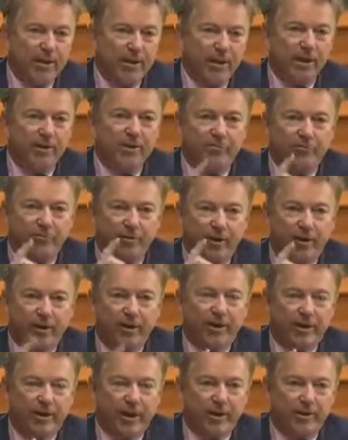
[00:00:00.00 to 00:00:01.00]
It's
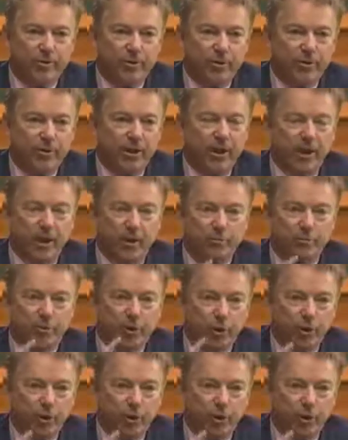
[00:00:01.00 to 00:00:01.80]
very dangerous. I think it was a